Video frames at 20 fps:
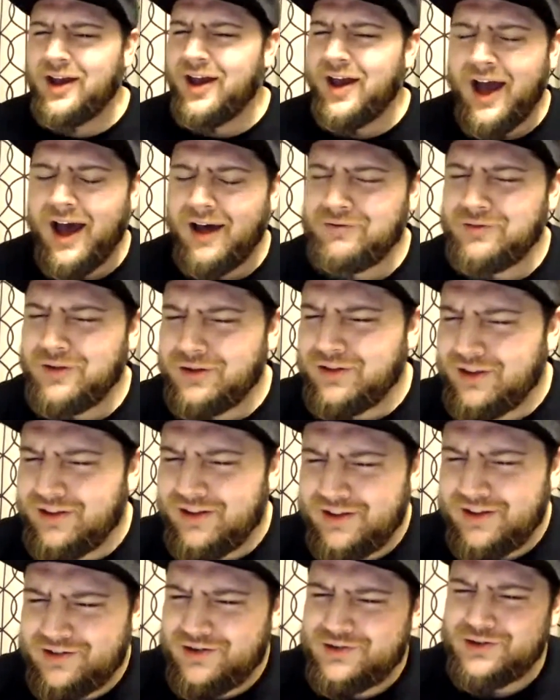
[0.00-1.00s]
I've not done that
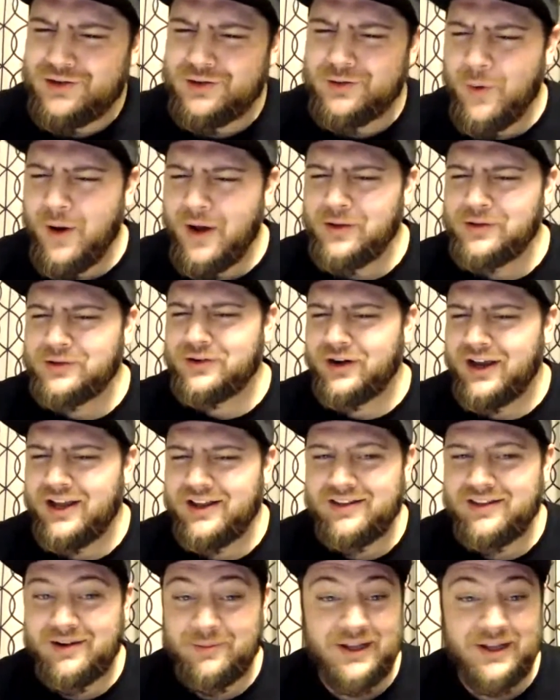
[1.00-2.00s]
since the 12th grade,
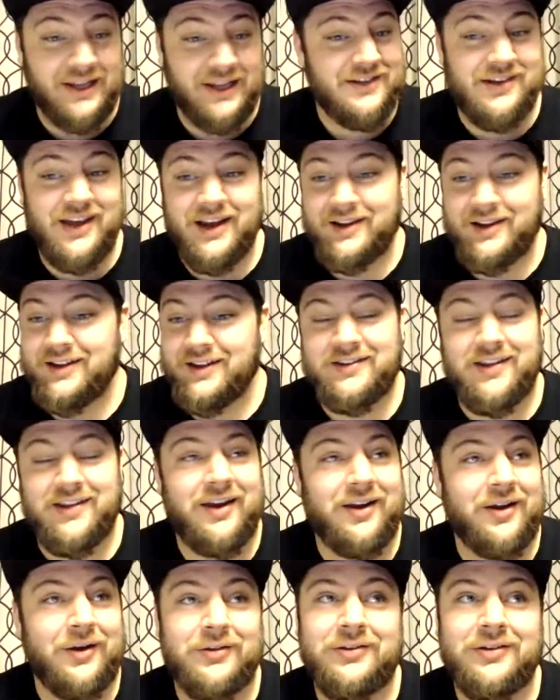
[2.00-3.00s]
and I'm like, is that
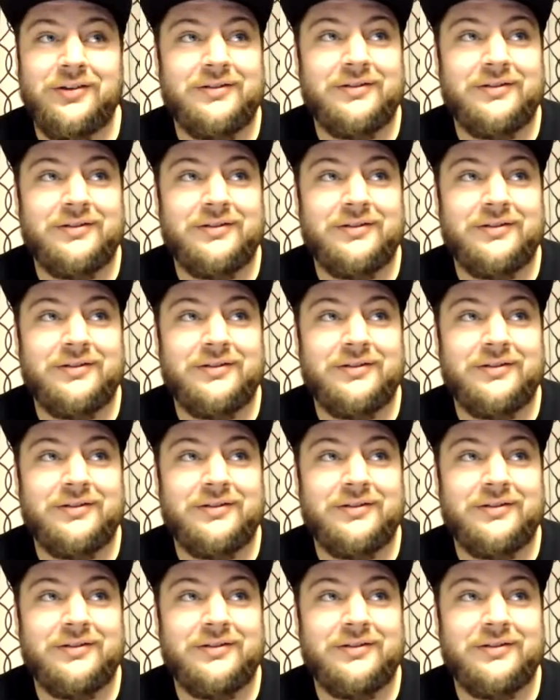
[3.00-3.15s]
good?